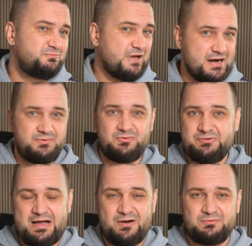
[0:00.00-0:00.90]
tire you
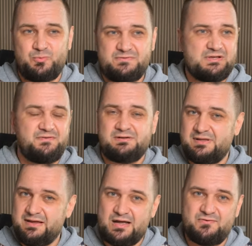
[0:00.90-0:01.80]
down with something
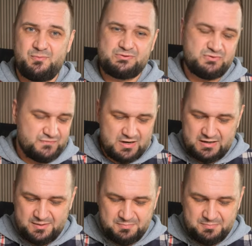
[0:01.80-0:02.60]
like Hifiman Susvara,